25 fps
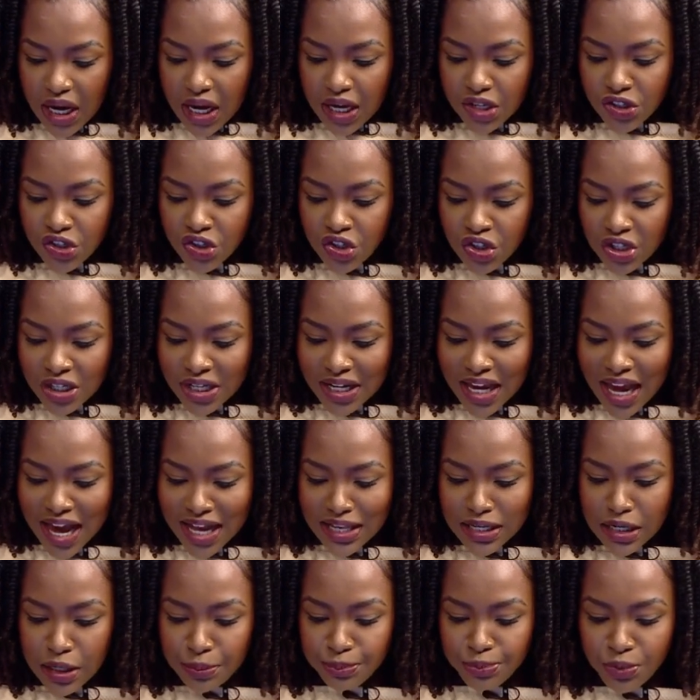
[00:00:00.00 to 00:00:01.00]
Should
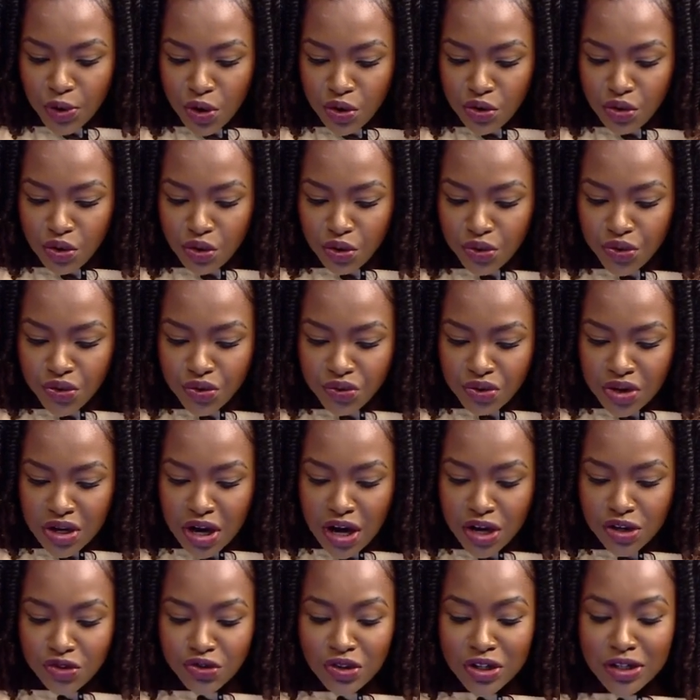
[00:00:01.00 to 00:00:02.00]
Kenya borrow
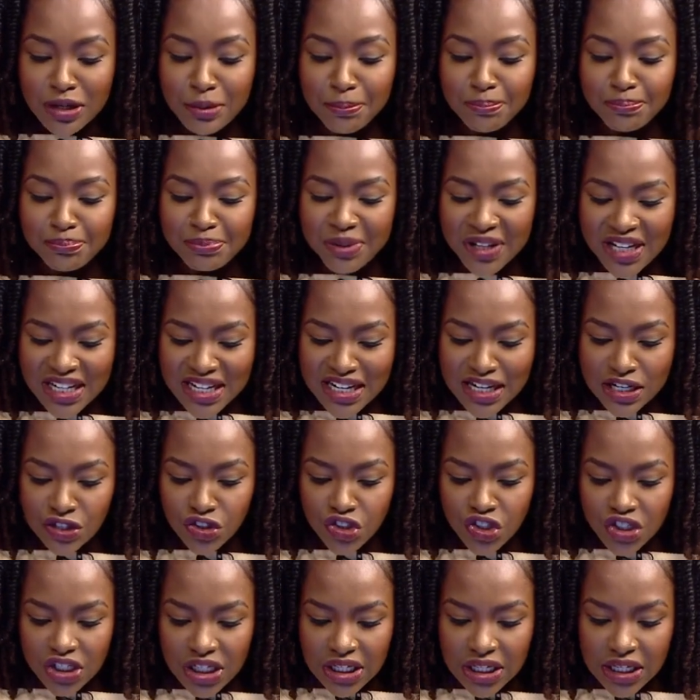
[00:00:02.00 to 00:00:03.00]
300 billion
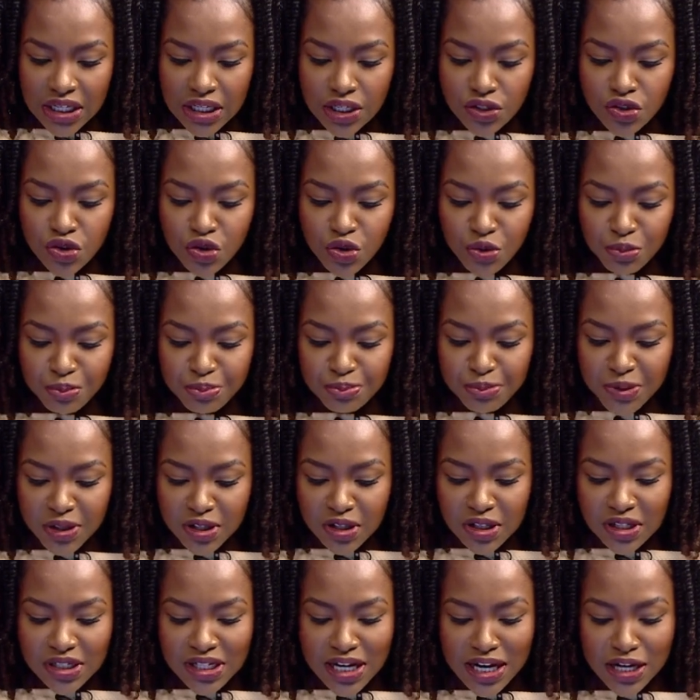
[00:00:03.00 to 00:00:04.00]
shillings to
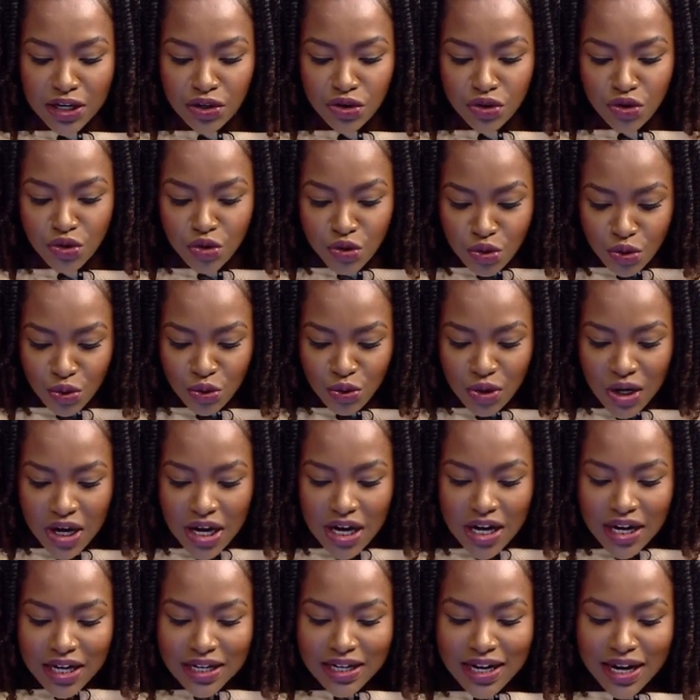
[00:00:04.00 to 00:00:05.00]
build a new
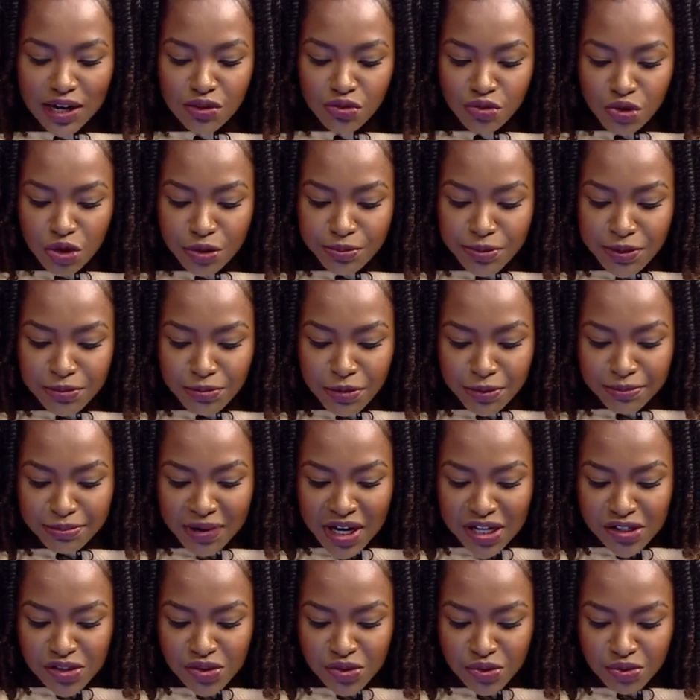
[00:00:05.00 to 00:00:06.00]

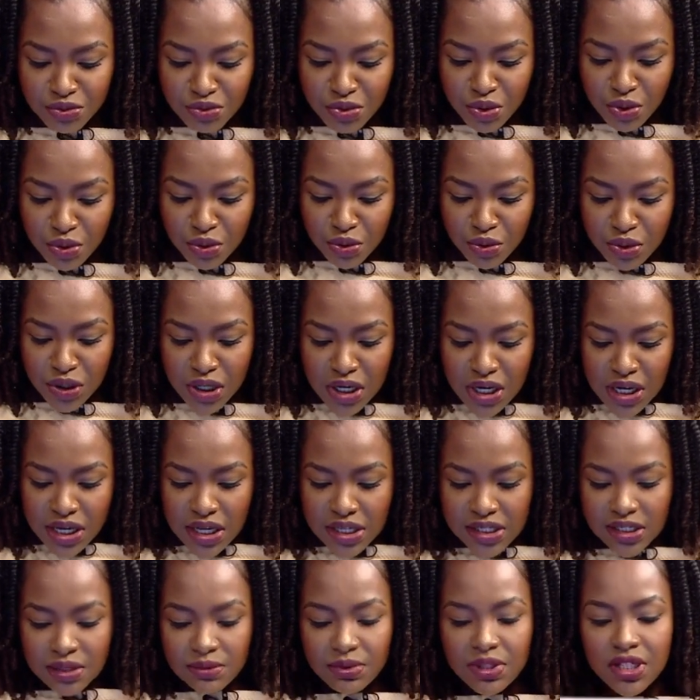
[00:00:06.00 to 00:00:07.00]
Nairobi-Mombasa road?
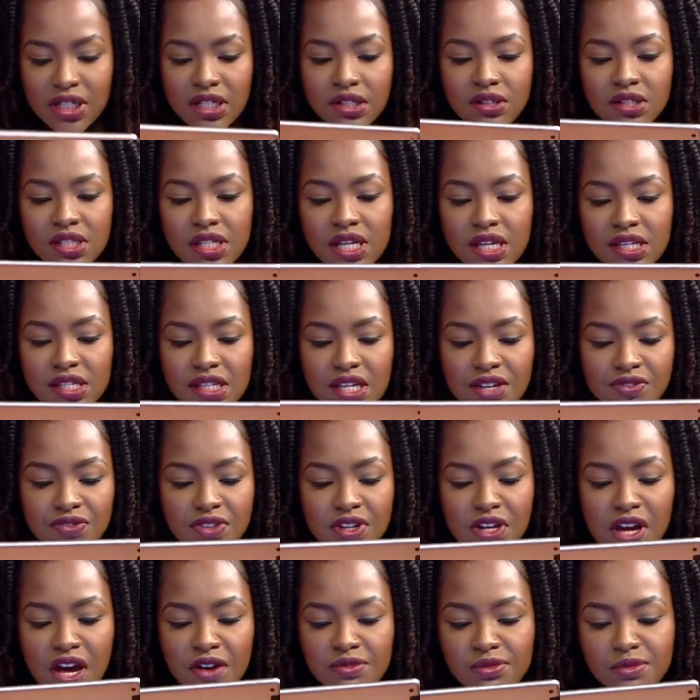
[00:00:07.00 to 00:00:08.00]
Someone here says, if
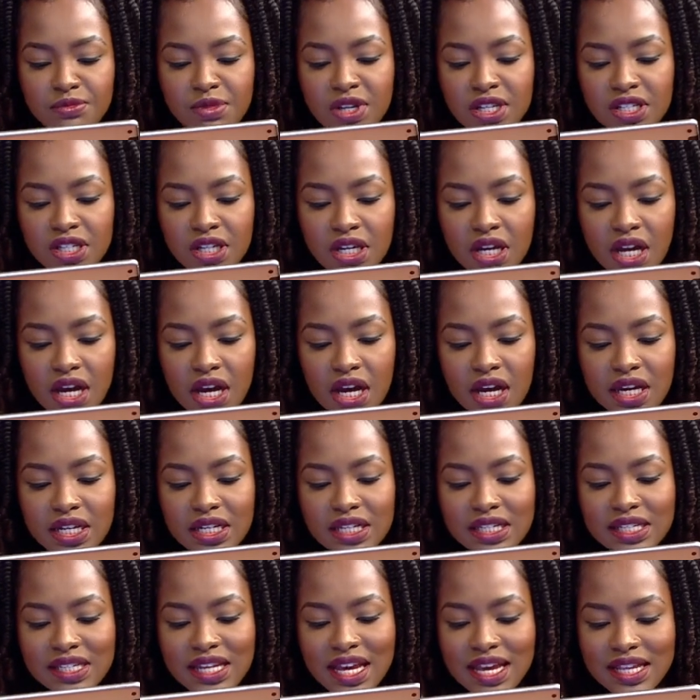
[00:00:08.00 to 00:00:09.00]
the government
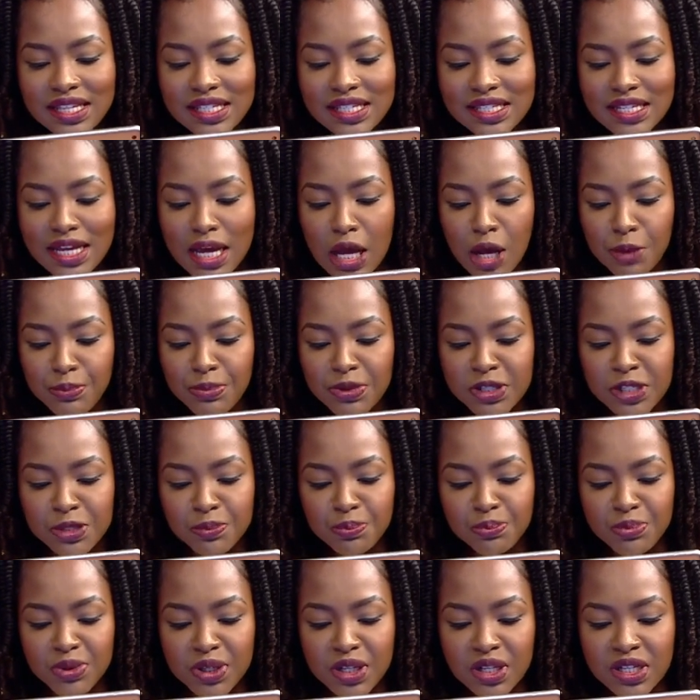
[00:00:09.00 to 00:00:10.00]
intends to help us
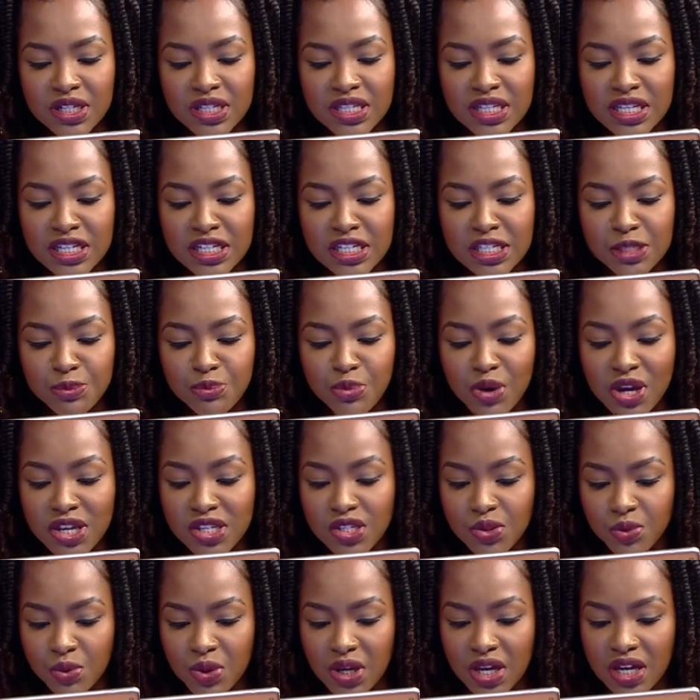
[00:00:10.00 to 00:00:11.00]
build the
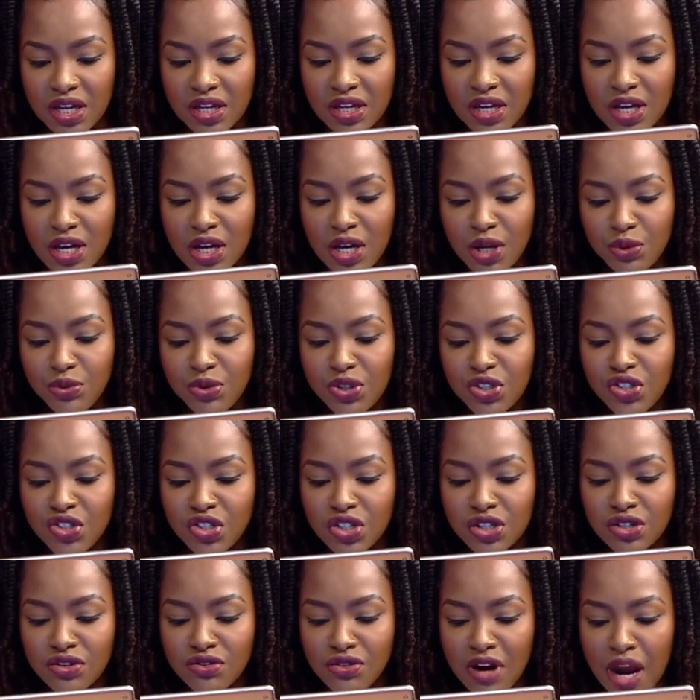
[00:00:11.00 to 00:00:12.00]
expressway, we
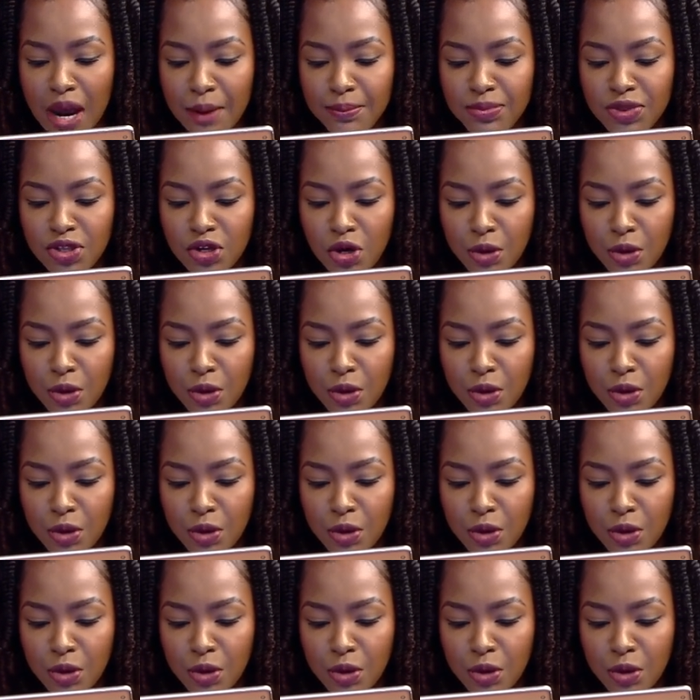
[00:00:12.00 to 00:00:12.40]
should grab the